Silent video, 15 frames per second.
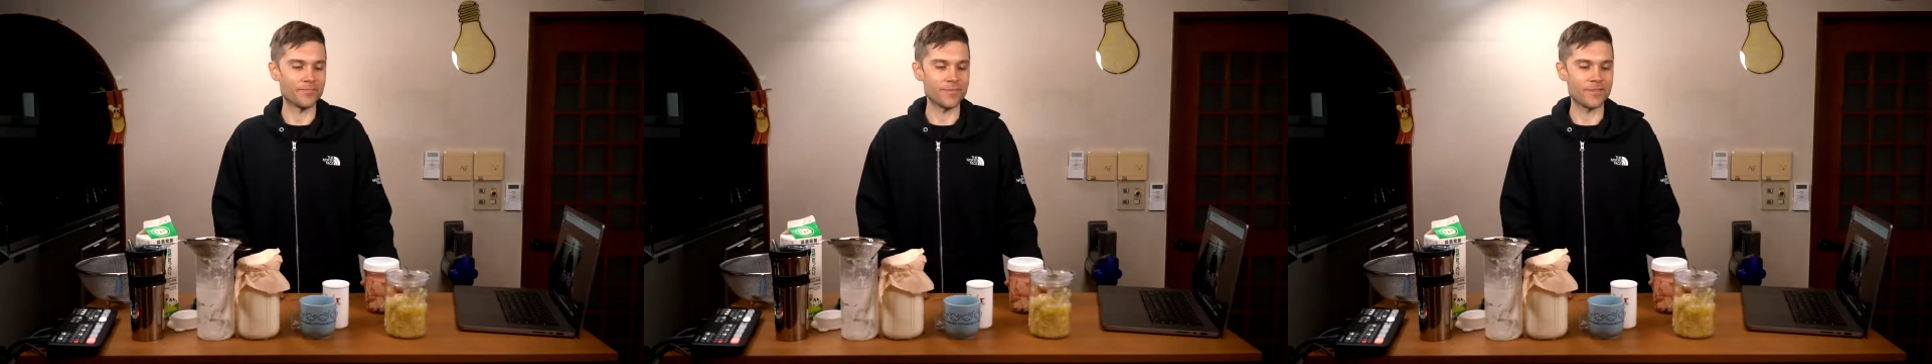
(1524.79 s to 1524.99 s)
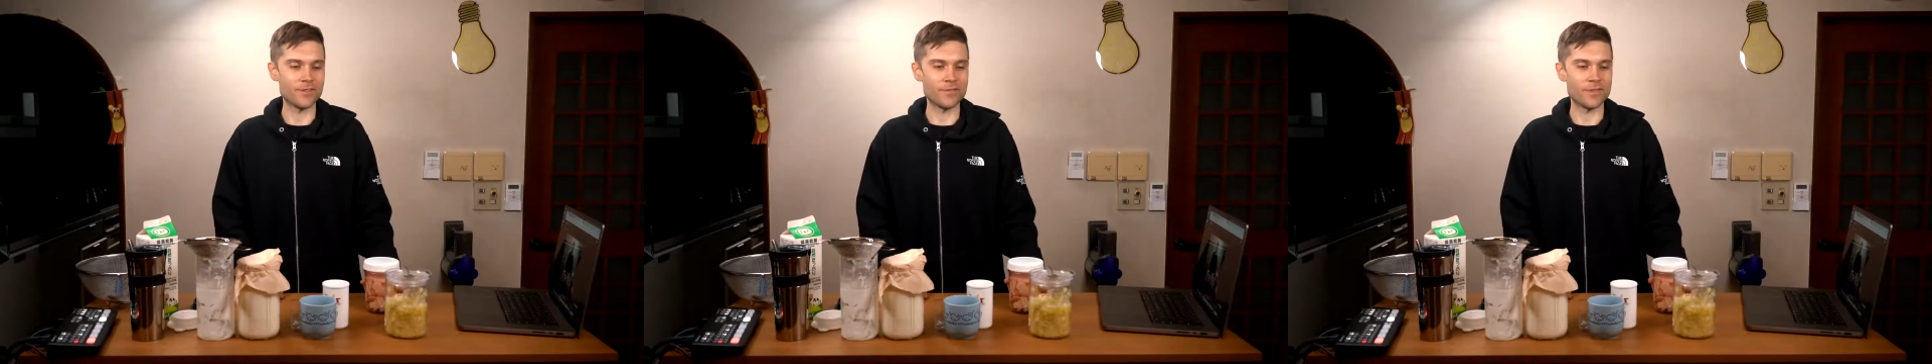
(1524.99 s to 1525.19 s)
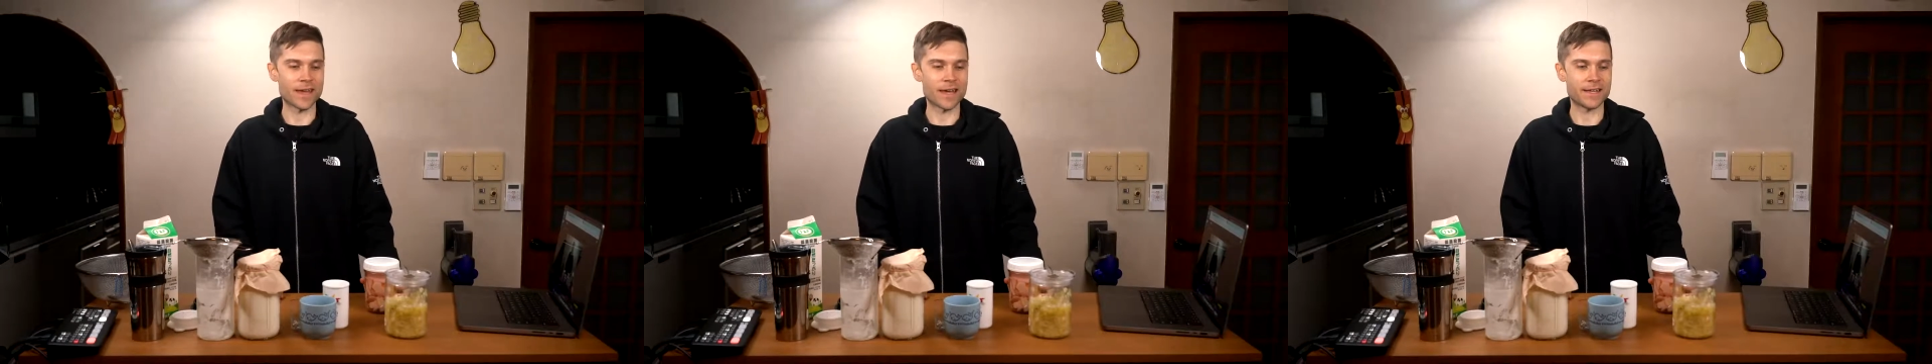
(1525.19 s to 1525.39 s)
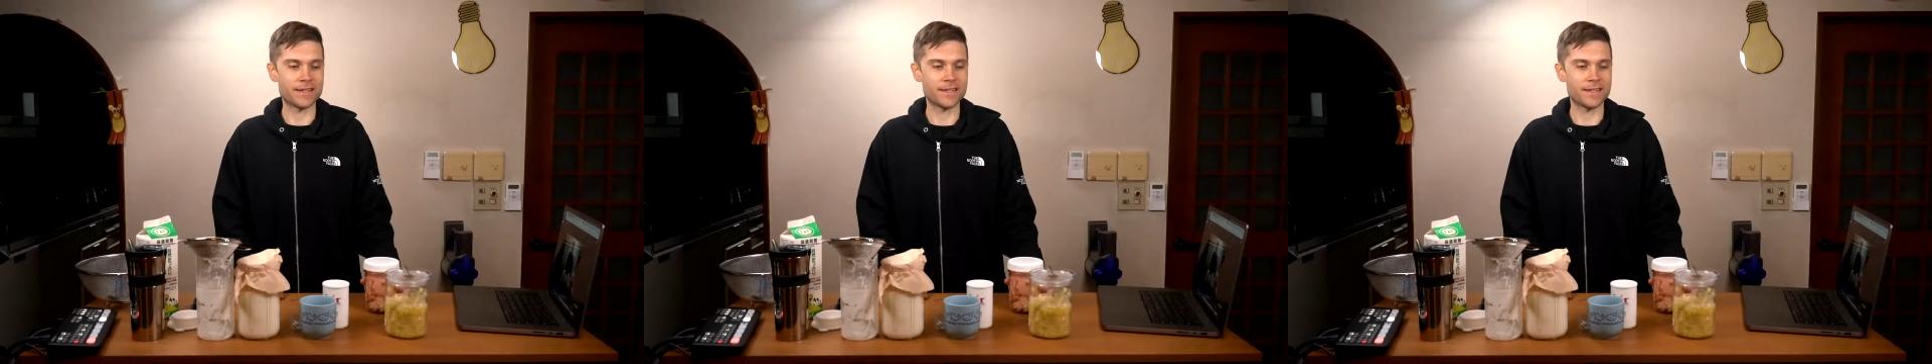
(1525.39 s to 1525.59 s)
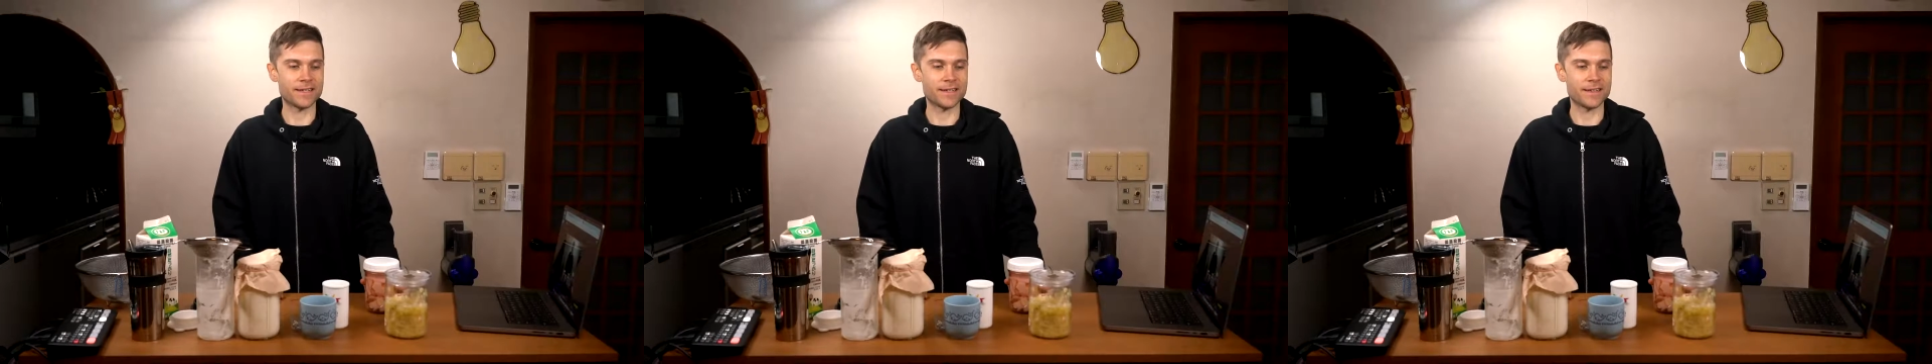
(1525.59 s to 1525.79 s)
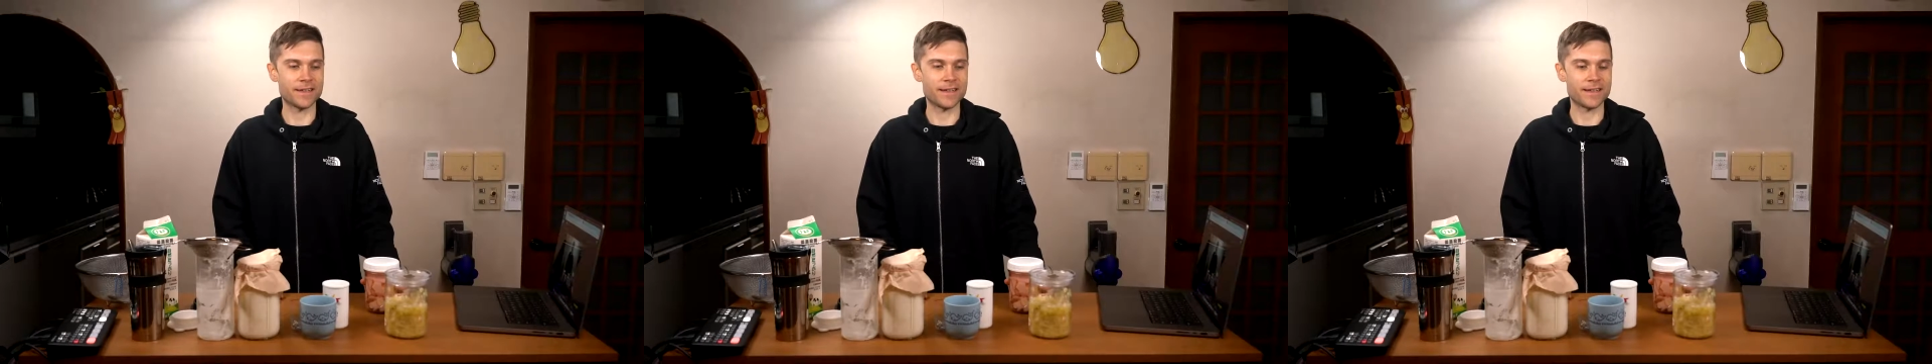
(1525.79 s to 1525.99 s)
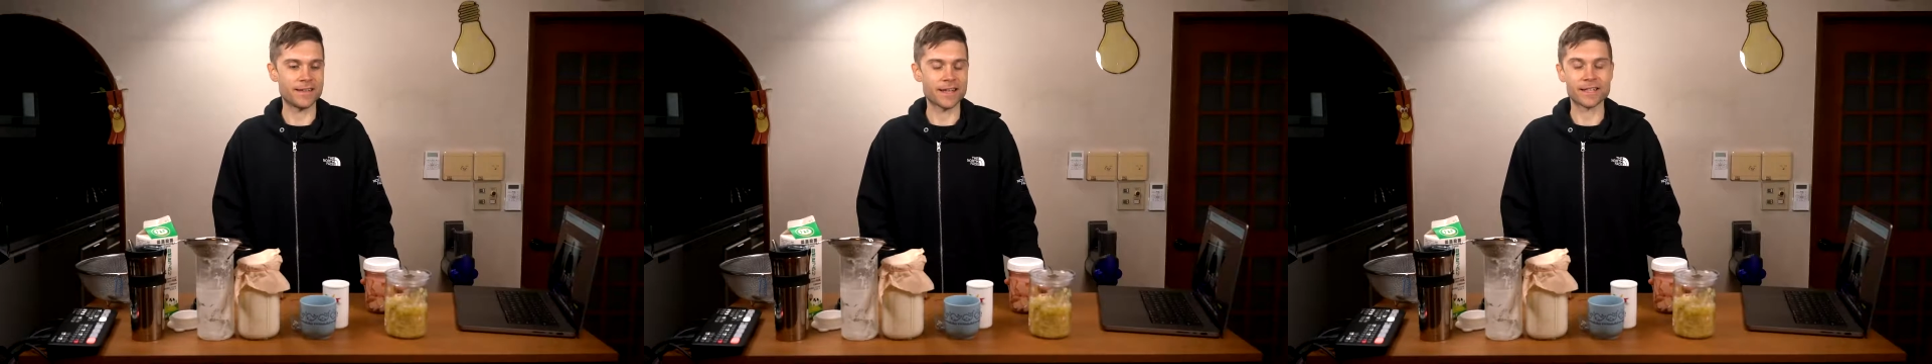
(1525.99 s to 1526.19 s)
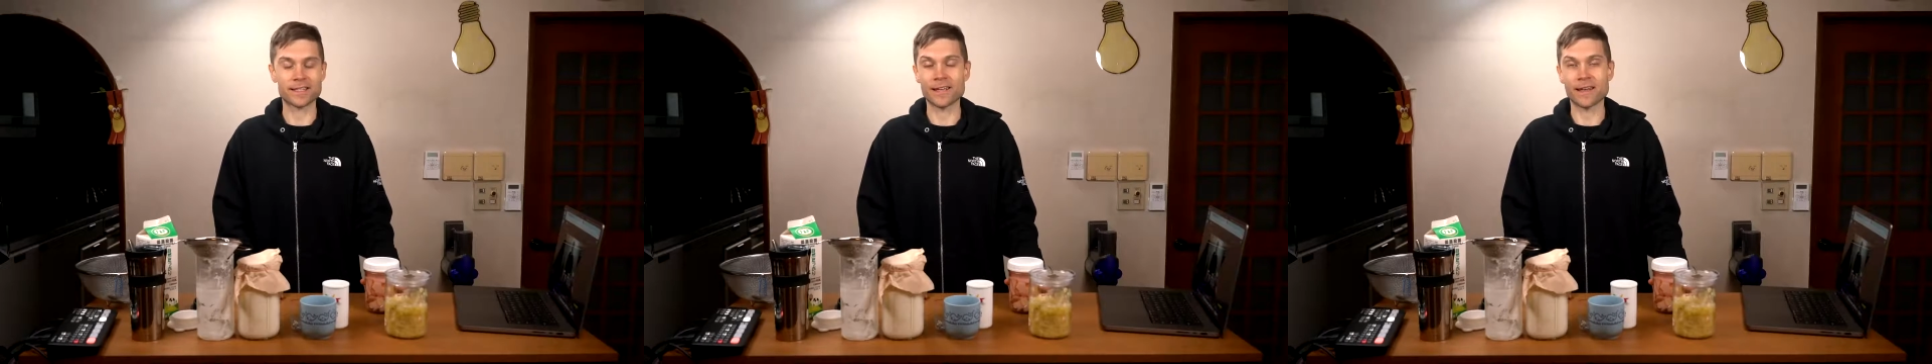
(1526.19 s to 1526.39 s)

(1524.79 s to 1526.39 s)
do that next